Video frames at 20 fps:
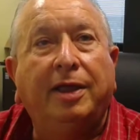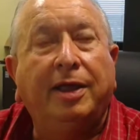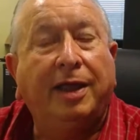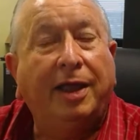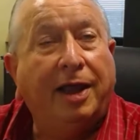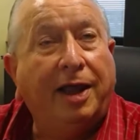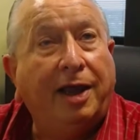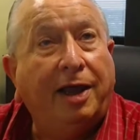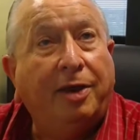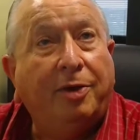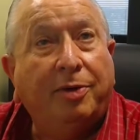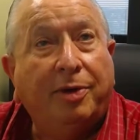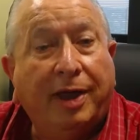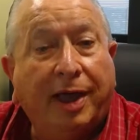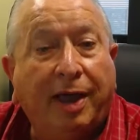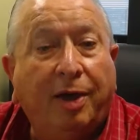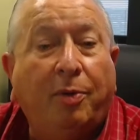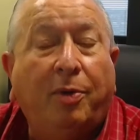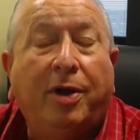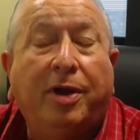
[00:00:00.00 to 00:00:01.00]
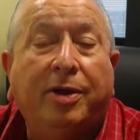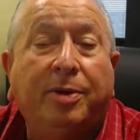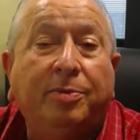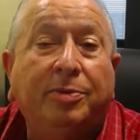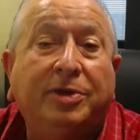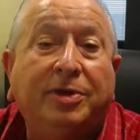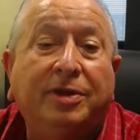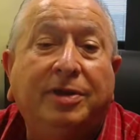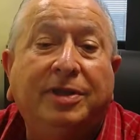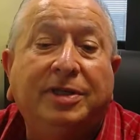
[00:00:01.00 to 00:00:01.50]
Hello, and welcome
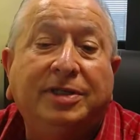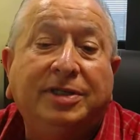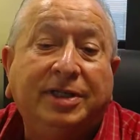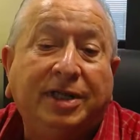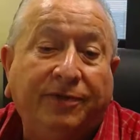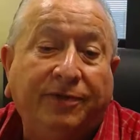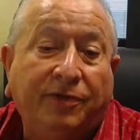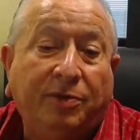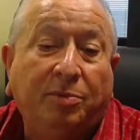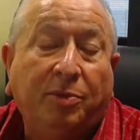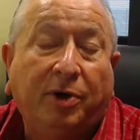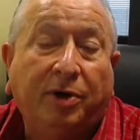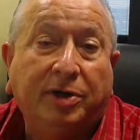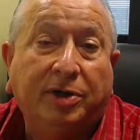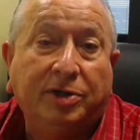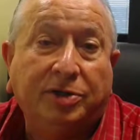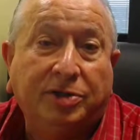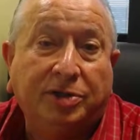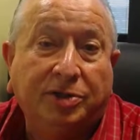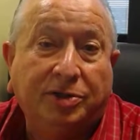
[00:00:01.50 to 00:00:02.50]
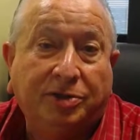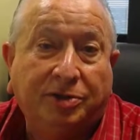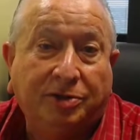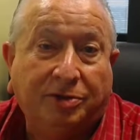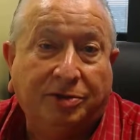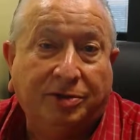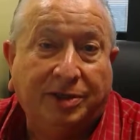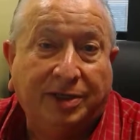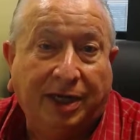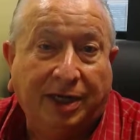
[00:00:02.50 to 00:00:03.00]
to the Stephen Marcus
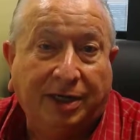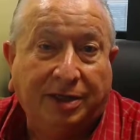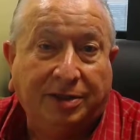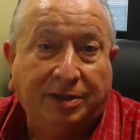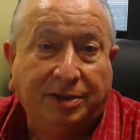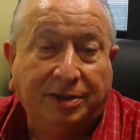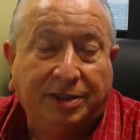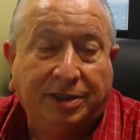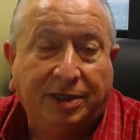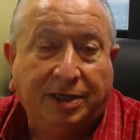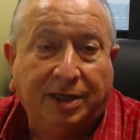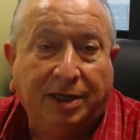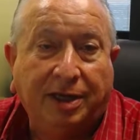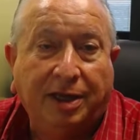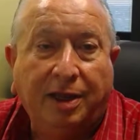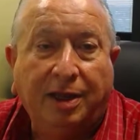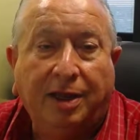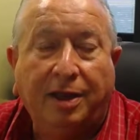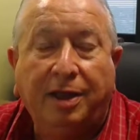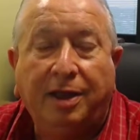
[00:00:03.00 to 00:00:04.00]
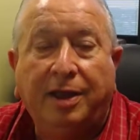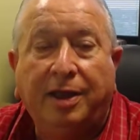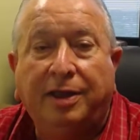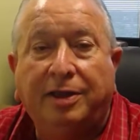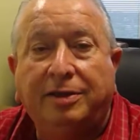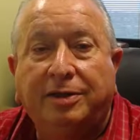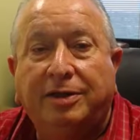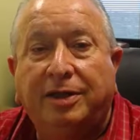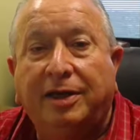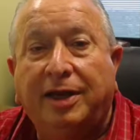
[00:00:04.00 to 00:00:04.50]
Insurance Agency.
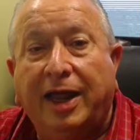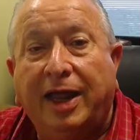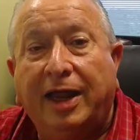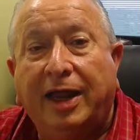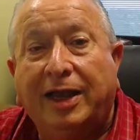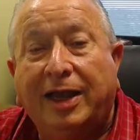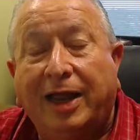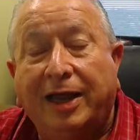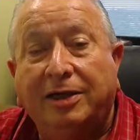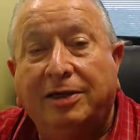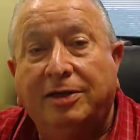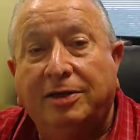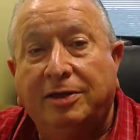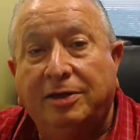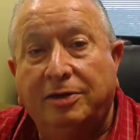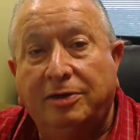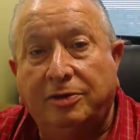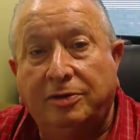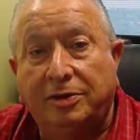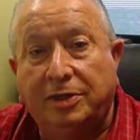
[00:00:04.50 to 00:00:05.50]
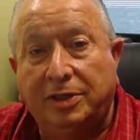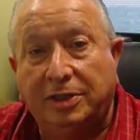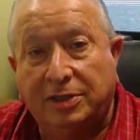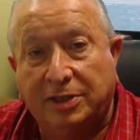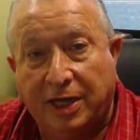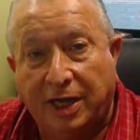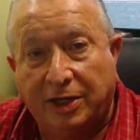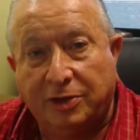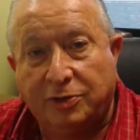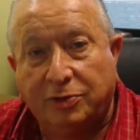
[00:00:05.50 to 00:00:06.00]
Today, I'd like to
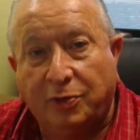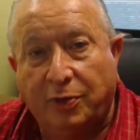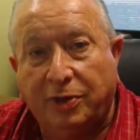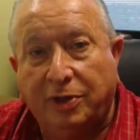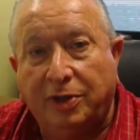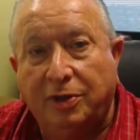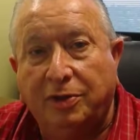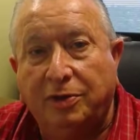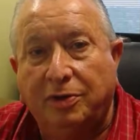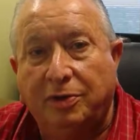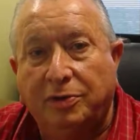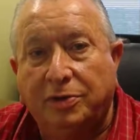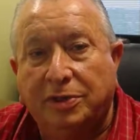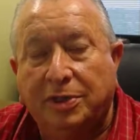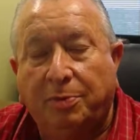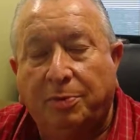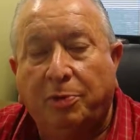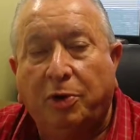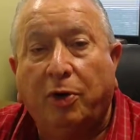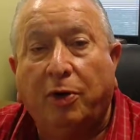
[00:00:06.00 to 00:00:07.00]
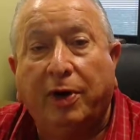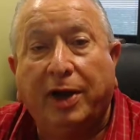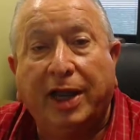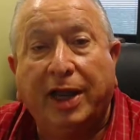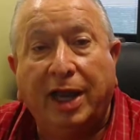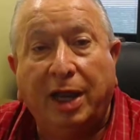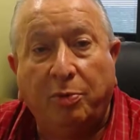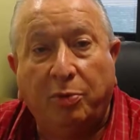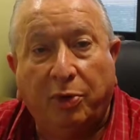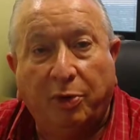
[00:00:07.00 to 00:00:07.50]
discuss with you some
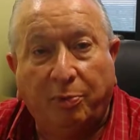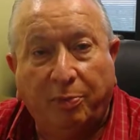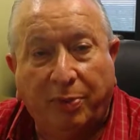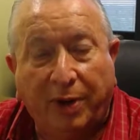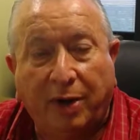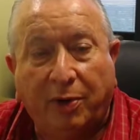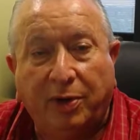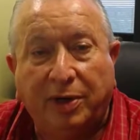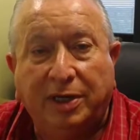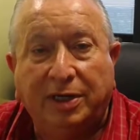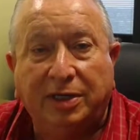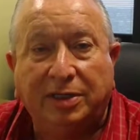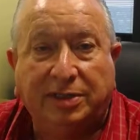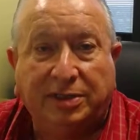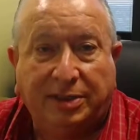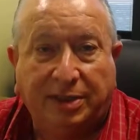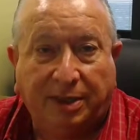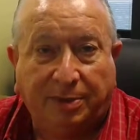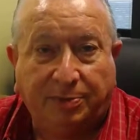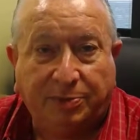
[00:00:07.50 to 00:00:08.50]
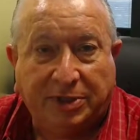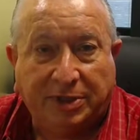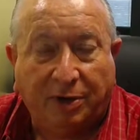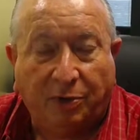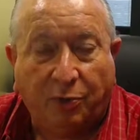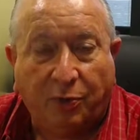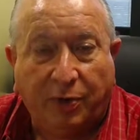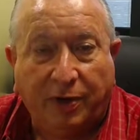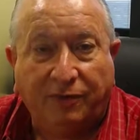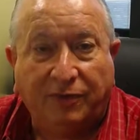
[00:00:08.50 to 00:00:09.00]
hurricane preparedness tips that
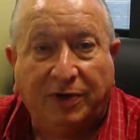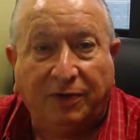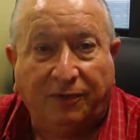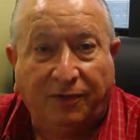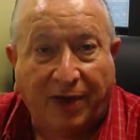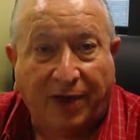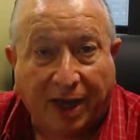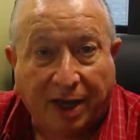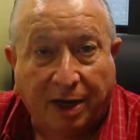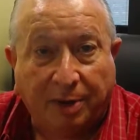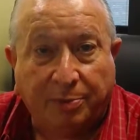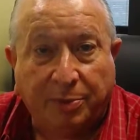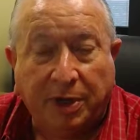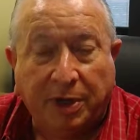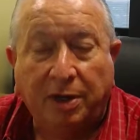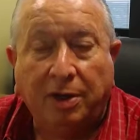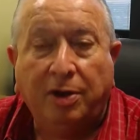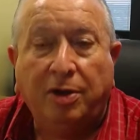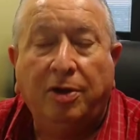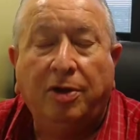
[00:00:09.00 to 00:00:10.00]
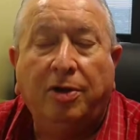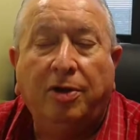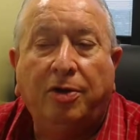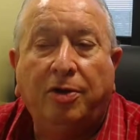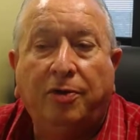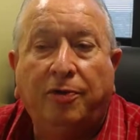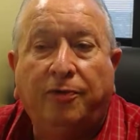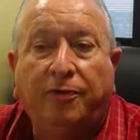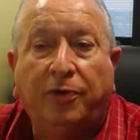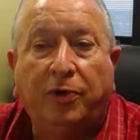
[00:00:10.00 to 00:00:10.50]
we've developed
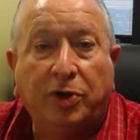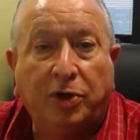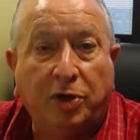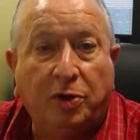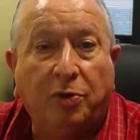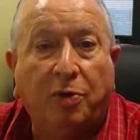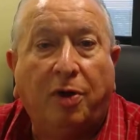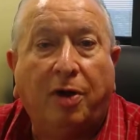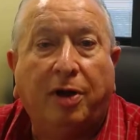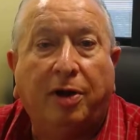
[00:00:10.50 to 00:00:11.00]
for you,